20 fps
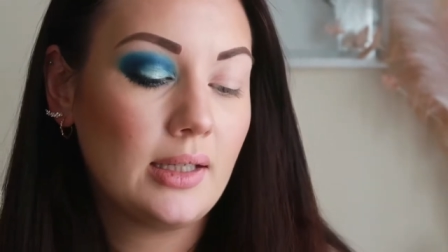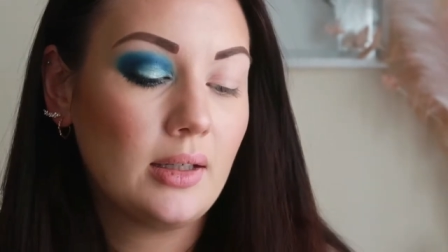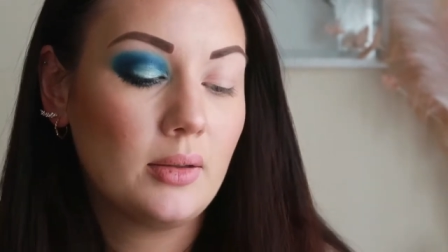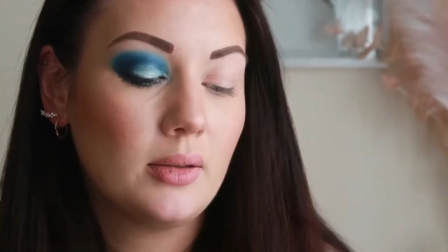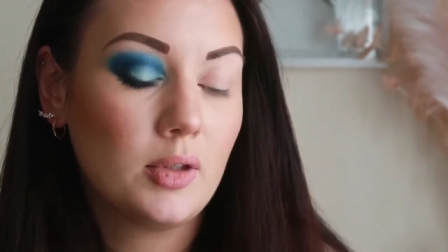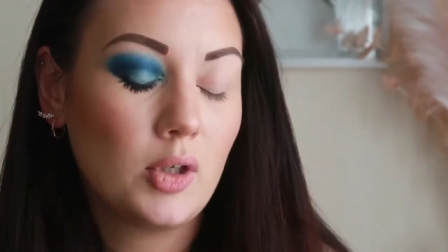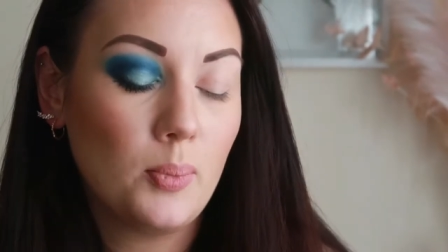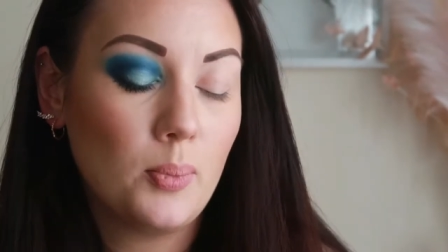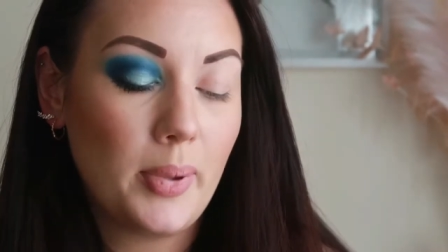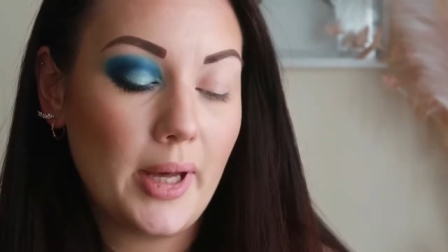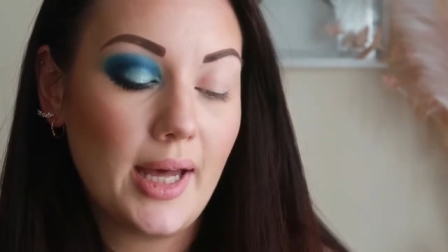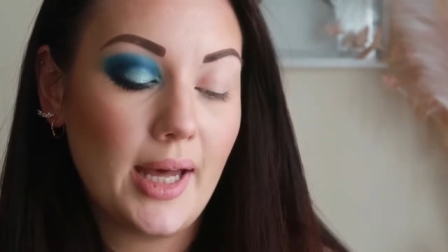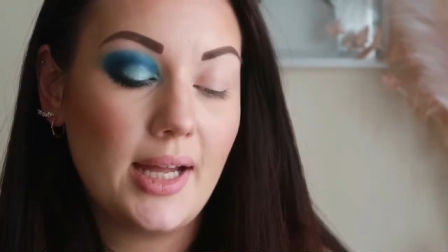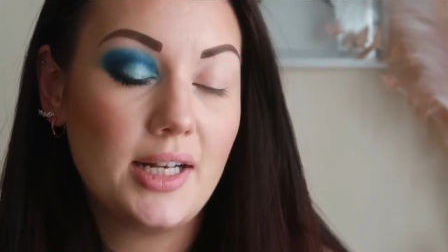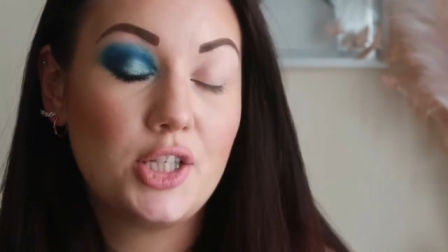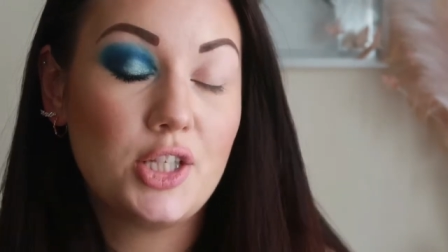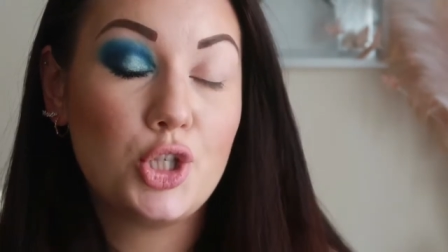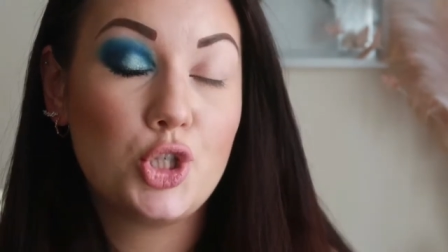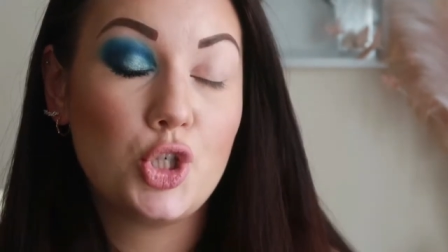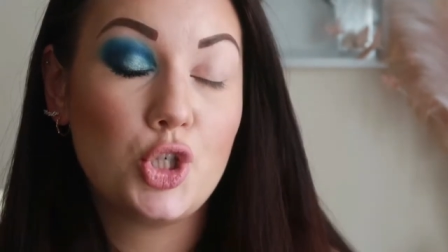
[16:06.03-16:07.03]
Compared
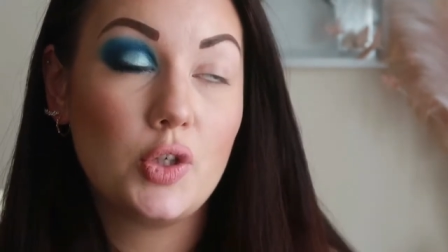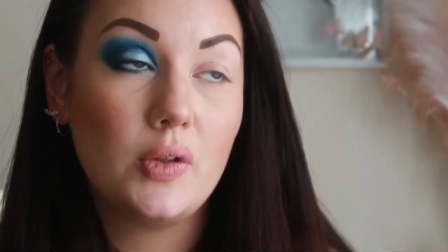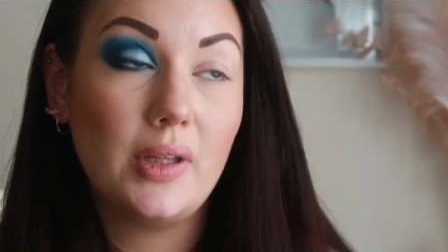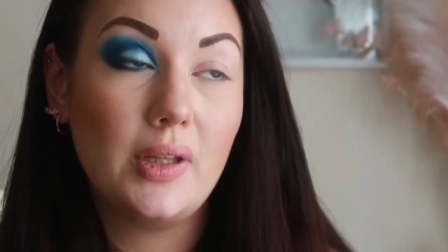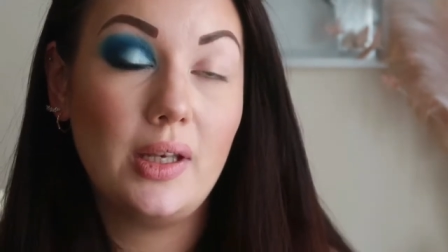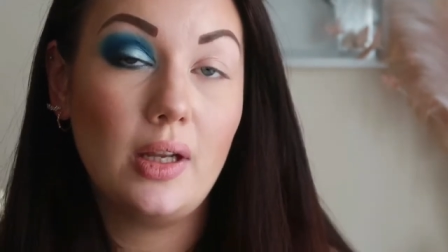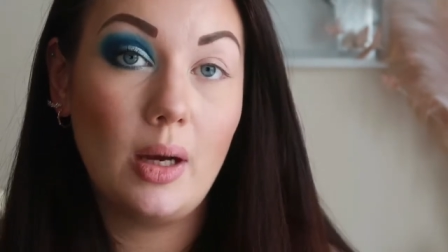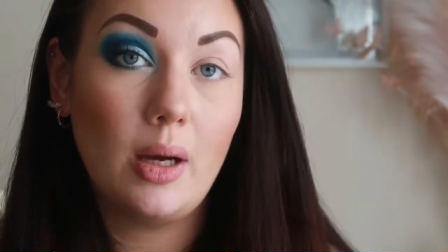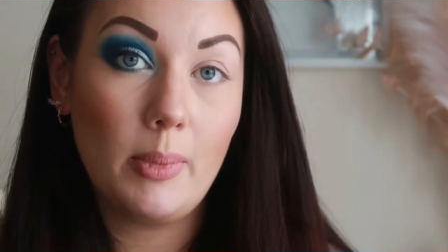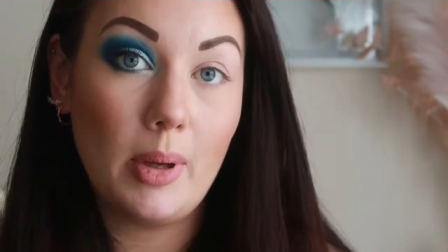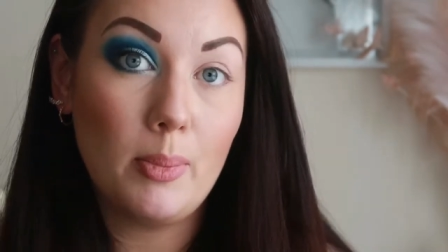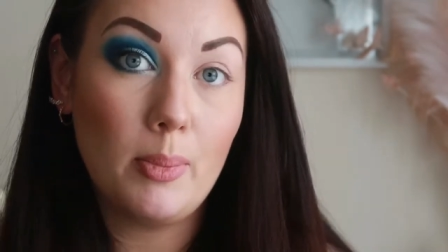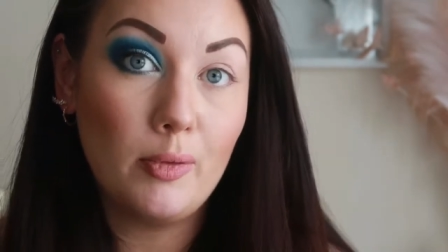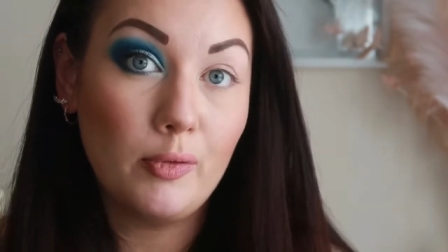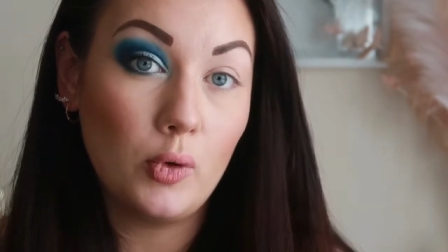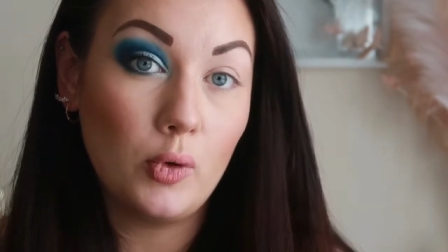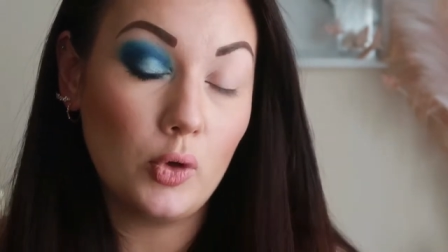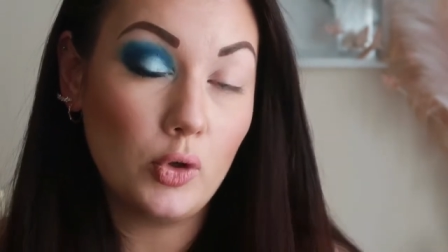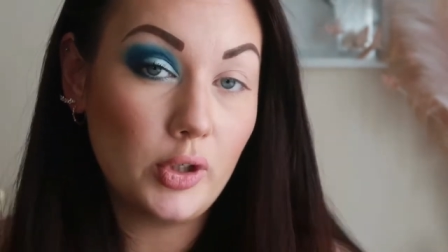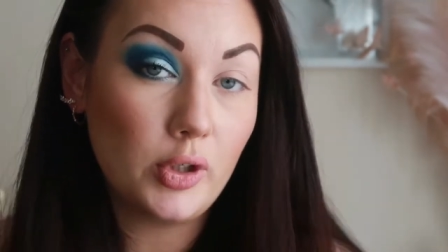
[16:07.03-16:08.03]
to the Nightmare
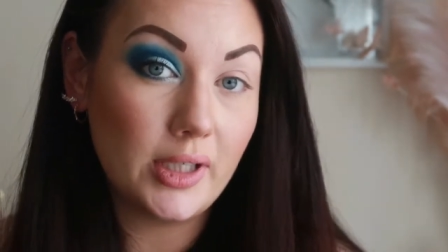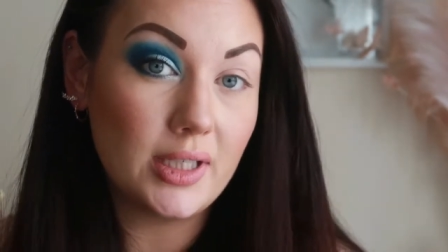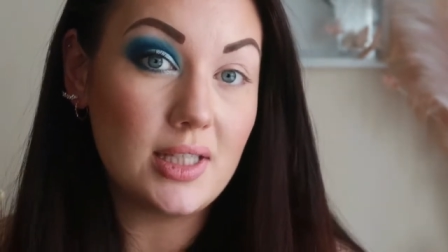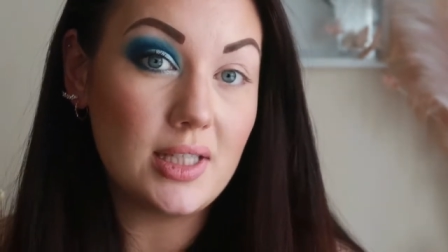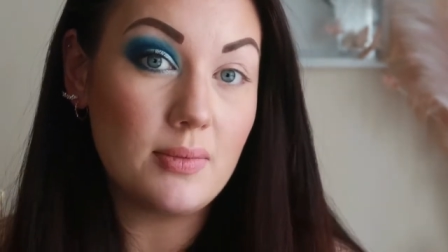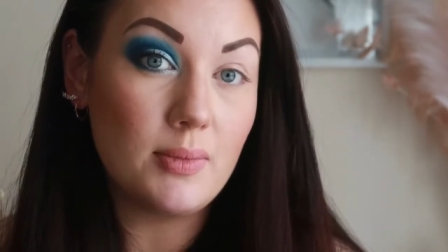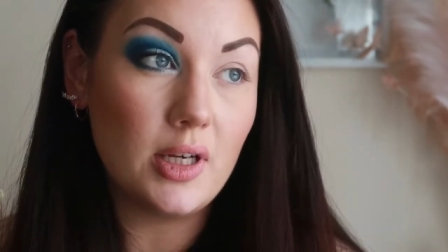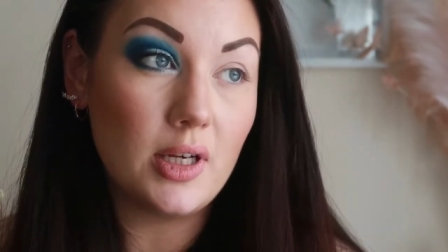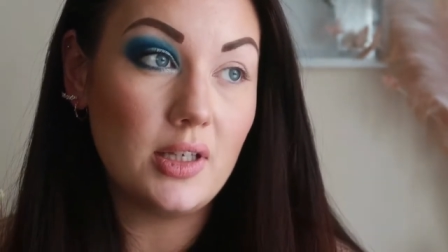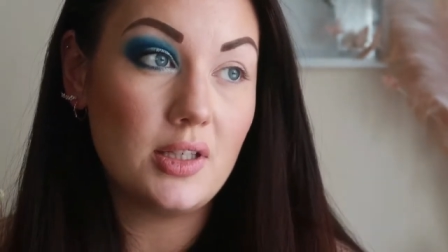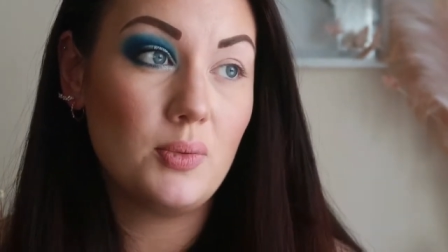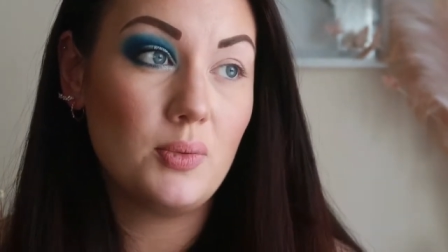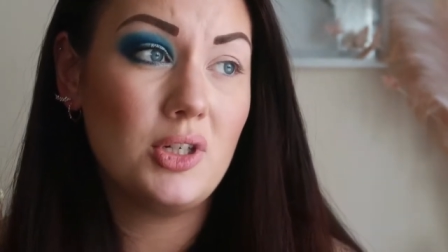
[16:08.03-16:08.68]
Before Christmas,